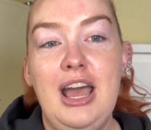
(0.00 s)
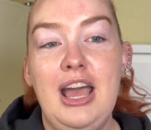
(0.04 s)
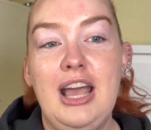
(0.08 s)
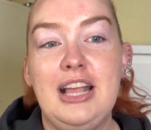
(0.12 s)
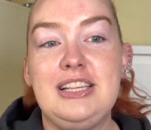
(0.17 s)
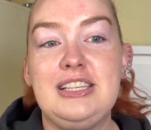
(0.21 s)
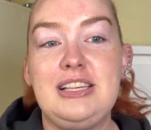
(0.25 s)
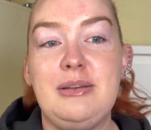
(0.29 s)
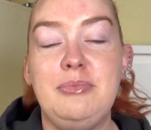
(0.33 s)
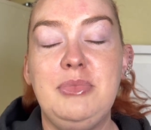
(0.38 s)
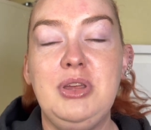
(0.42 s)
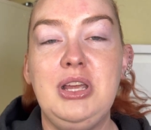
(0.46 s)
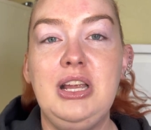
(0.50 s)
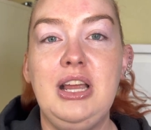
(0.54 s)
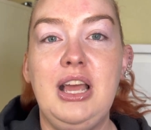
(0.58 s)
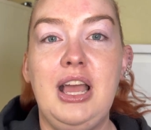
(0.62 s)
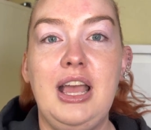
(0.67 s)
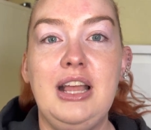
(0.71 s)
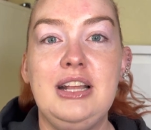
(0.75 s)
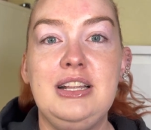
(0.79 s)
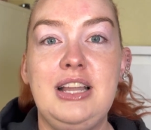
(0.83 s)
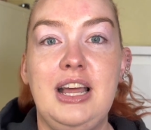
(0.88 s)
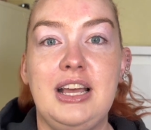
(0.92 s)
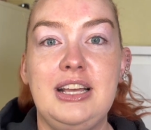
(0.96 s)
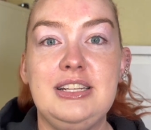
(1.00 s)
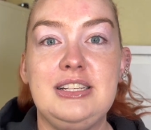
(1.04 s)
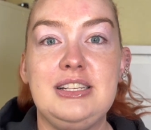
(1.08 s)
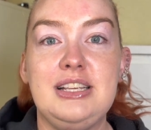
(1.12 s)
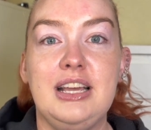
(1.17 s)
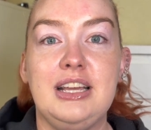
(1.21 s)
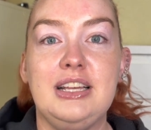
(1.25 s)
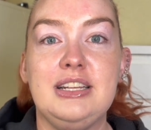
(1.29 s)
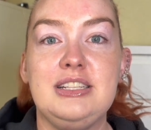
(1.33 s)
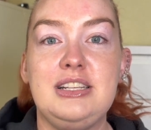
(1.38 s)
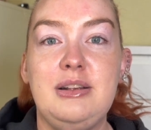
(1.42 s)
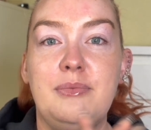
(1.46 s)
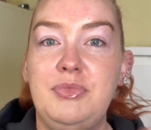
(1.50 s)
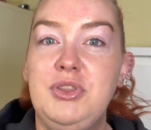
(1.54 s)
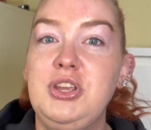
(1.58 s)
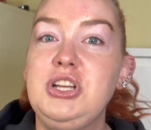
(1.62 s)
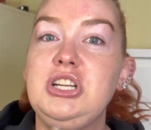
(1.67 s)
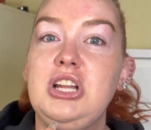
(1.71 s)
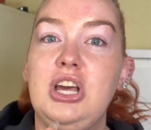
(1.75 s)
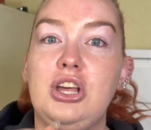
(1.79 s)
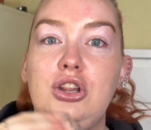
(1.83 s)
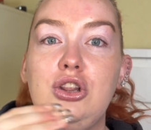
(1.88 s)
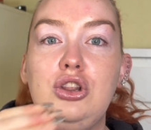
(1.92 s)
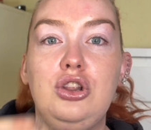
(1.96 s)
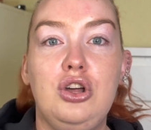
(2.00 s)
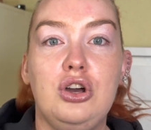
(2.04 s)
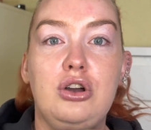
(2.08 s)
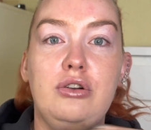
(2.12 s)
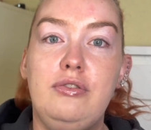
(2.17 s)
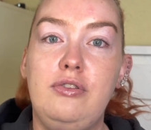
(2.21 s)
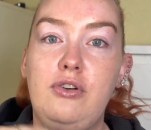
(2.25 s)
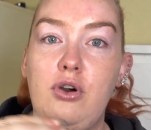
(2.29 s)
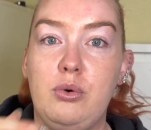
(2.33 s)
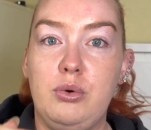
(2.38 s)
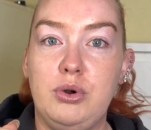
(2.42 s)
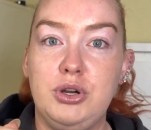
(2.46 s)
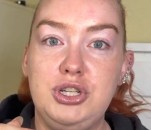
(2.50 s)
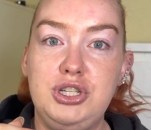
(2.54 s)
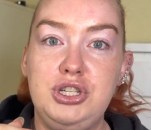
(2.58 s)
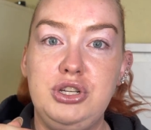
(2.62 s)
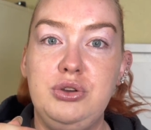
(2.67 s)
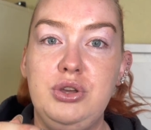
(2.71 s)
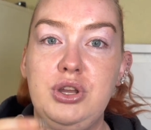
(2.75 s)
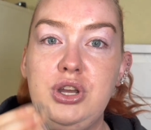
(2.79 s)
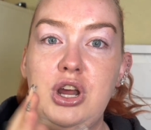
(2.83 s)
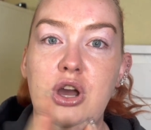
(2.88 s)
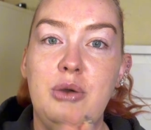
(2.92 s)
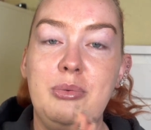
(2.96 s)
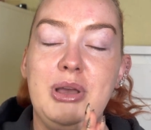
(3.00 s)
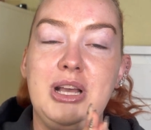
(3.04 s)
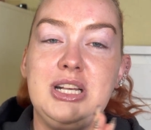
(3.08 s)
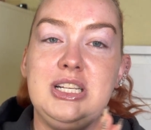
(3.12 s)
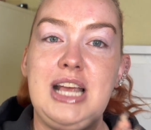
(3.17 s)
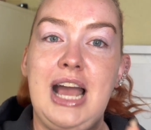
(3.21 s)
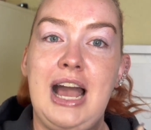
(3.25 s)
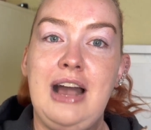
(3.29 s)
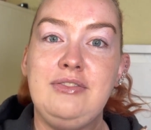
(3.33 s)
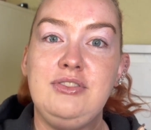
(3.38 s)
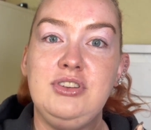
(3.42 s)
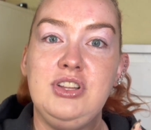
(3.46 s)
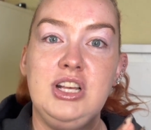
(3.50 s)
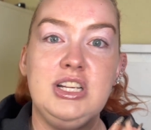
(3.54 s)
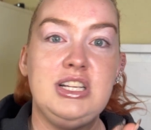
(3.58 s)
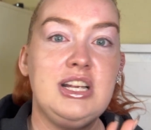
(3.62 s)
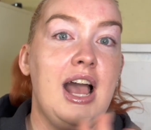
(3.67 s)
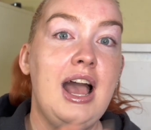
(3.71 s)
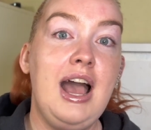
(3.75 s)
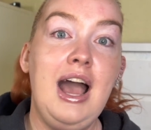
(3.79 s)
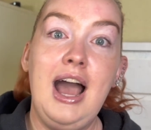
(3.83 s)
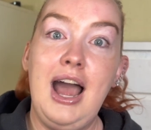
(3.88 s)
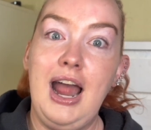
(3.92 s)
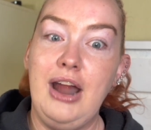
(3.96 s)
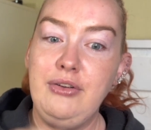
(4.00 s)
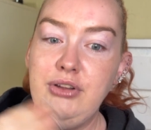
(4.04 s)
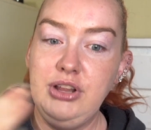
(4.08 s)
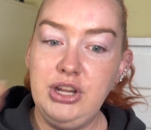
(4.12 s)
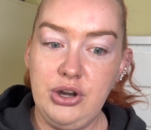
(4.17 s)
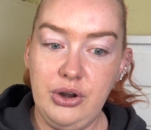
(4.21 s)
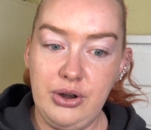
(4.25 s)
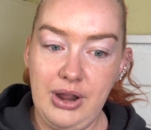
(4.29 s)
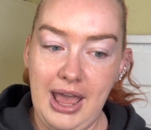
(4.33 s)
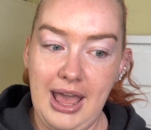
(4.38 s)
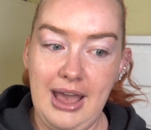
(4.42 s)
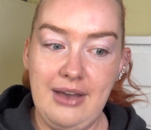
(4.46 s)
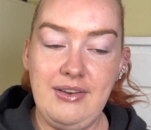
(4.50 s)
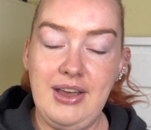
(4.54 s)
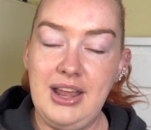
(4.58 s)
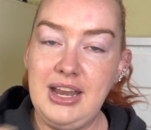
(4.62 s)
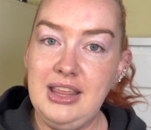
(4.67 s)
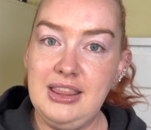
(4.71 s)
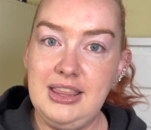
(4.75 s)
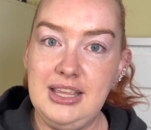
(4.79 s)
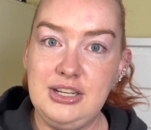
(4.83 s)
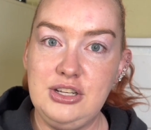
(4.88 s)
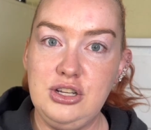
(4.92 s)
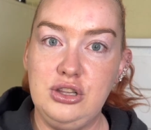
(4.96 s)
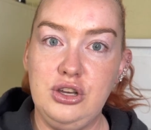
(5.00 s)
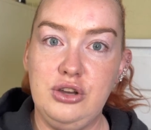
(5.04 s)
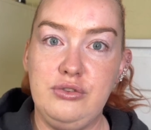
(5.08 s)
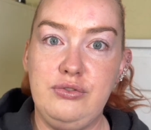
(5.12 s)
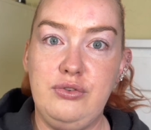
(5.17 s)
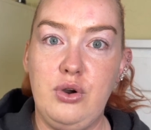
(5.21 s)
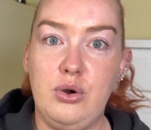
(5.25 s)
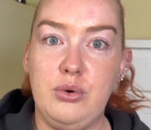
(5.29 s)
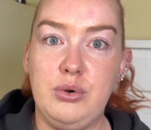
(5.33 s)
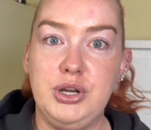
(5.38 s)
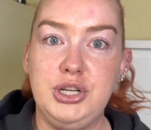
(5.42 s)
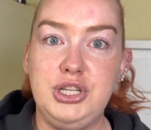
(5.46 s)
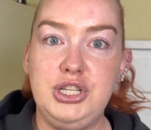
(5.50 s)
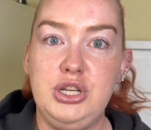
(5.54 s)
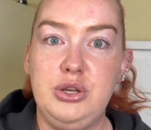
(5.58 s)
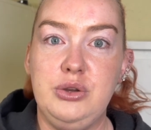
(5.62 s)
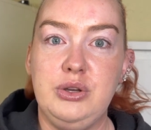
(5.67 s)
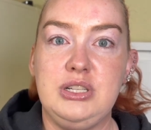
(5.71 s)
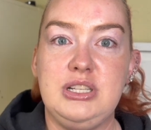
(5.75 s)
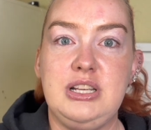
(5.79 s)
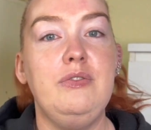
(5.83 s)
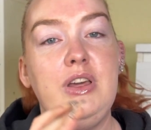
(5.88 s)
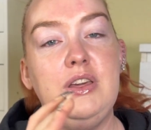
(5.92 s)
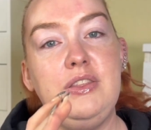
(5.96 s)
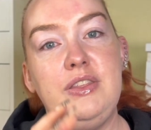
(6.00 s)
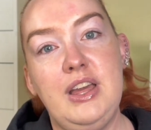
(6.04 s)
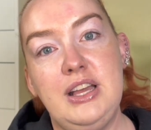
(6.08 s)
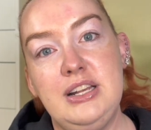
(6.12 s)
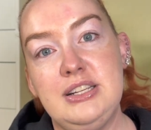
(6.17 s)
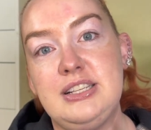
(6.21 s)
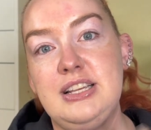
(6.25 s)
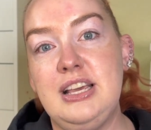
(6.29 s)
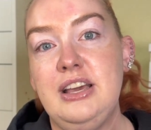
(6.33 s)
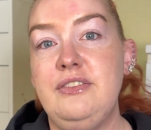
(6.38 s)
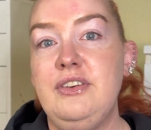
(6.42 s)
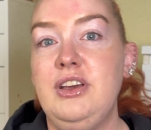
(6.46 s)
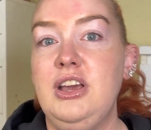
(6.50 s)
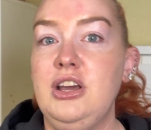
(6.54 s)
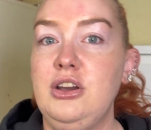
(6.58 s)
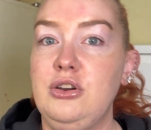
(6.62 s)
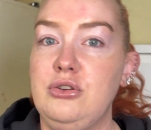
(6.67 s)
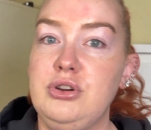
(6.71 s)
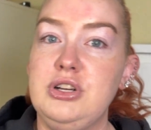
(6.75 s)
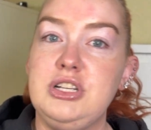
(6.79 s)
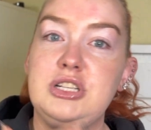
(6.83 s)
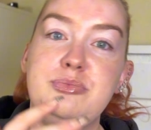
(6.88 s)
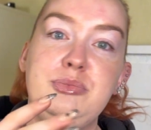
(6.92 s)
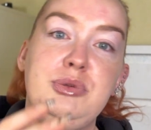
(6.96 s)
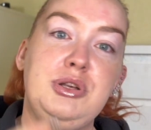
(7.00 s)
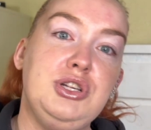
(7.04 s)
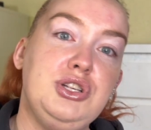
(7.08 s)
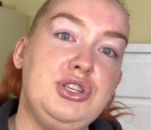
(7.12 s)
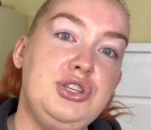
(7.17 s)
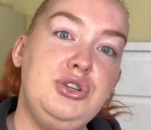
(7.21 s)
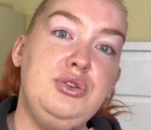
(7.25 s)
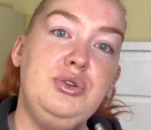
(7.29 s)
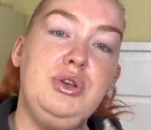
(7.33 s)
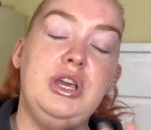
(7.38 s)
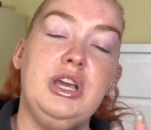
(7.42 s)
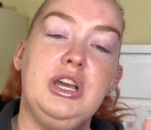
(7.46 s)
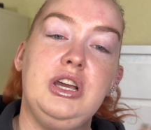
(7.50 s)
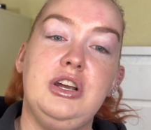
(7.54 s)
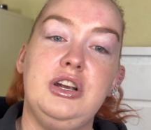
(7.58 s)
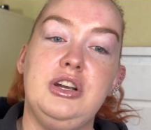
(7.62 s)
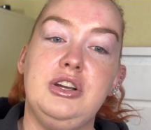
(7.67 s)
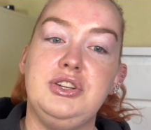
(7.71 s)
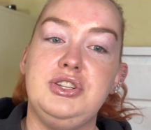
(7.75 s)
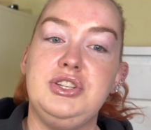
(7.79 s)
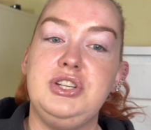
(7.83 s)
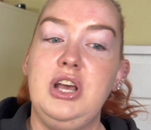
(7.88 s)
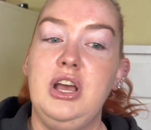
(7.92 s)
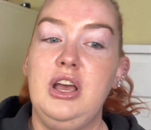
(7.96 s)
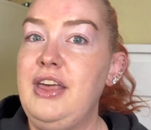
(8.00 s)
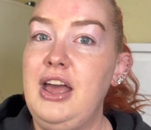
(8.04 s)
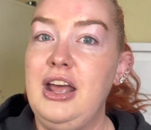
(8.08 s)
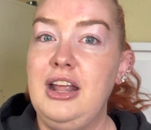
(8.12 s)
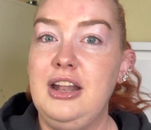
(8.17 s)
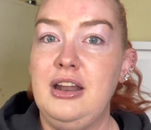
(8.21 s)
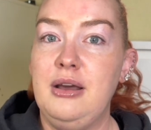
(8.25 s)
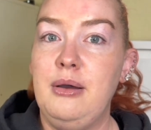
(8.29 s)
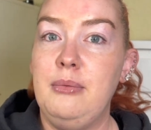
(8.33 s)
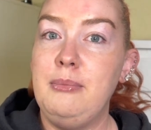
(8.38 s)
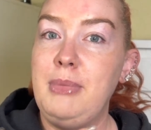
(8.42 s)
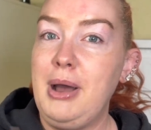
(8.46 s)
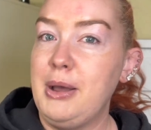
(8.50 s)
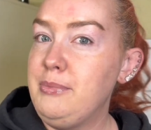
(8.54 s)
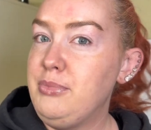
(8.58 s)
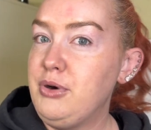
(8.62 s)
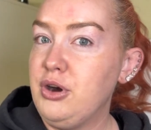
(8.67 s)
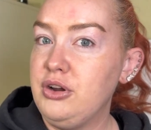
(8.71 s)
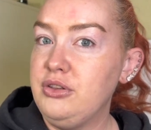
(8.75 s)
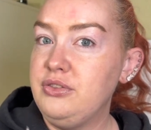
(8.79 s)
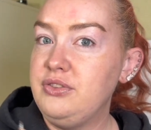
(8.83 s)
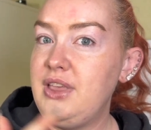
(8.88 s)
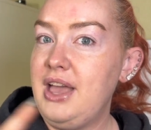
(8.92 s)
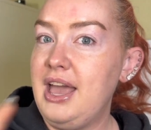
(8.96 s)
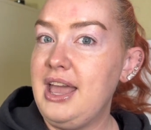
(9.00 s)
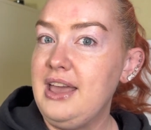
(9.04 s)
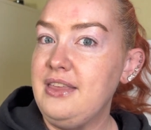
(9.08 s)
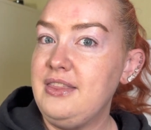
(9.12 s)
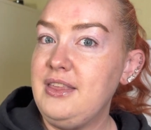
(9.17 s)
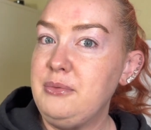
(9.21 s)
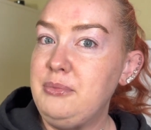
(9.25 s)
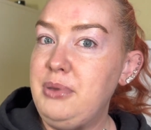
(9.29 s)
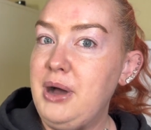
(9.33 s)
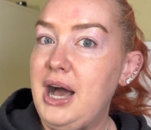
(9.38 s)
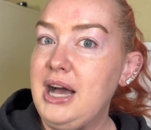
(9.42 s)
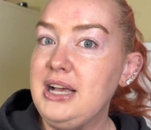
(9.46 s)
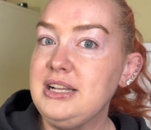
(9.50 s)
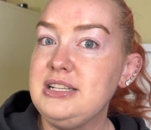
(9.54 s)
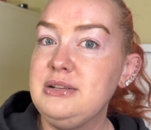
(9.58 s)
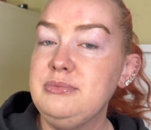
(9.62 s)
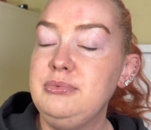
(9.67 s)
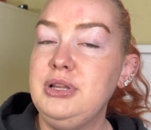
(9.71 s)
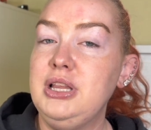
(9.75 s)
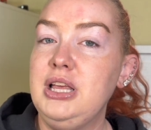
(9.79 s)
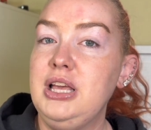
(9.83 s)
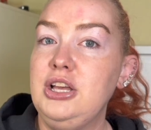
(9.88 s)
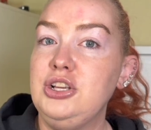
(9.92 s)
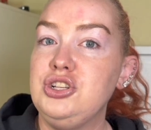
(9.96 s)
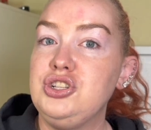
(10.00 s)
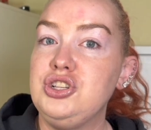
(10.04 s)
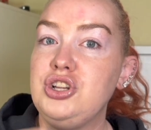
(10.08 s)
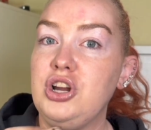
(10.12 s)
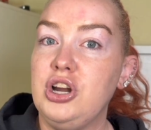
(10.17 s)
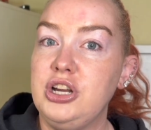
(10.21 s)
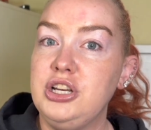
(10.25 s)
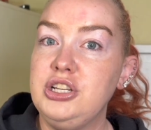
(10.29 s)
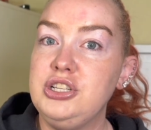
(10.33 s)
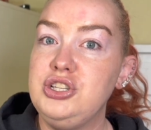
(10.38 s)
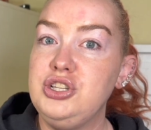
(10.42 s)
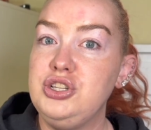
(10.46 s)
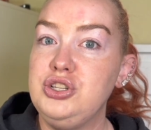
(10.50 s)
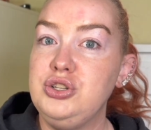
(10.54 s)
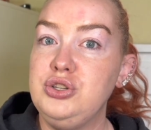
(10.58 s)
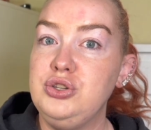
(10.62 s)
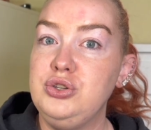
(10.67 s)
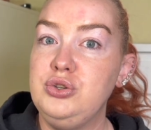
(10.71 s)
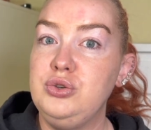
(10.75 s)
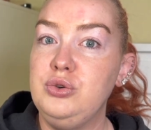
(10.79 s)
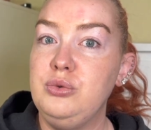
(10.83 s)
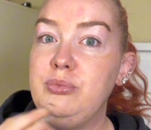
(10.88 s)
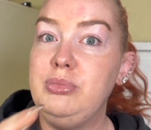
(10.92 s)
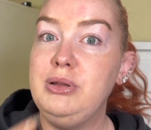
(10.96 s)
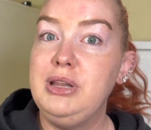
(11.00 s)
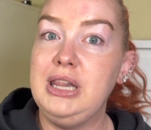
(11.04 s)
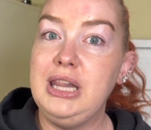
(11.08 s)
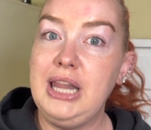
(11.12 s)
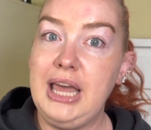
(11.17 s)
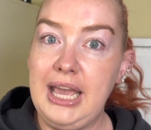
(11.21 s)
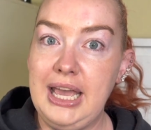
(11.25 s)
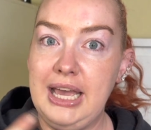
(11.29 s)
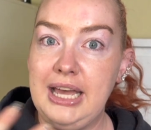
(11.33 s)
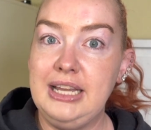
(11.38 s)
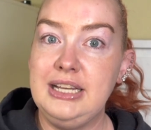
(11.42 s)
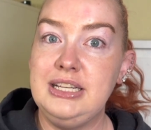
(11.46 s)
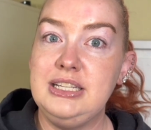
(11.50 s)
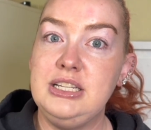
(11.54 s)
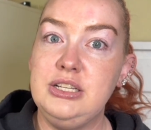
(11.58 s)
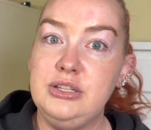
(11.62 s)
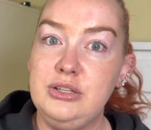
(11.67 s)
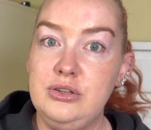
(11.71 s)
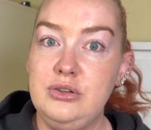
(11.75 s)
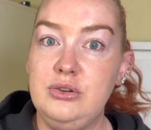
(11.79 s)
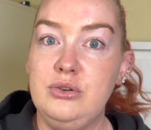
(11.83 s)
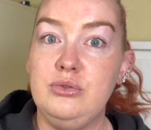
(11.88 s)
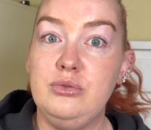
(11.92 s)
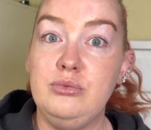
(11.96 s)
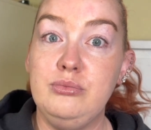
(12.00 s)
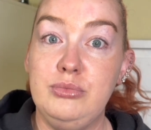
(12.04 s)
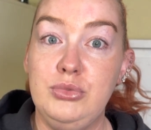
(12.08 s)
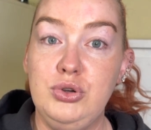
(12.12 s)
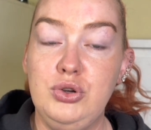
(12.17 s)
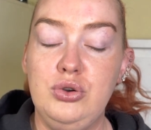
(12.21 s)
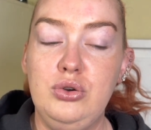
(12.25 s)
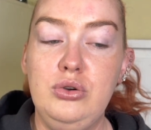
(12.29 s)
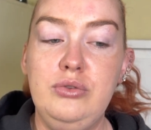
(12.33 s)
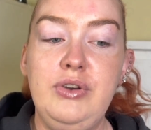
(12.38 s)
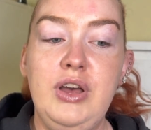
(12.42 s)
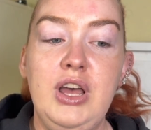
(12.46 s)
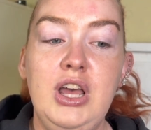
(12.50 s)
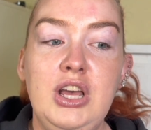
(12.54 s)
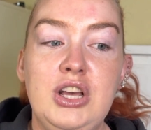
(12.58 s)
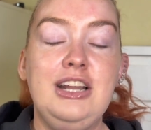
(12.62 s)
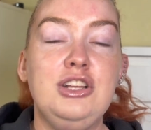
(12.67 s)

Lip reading: It's something nice, like something to like look forward to, you know, because after this I really don't have anything to look forward to. It's like Thanksgiving, Christmas, New Year's, then my birthday, and then possibly starting to plan to move.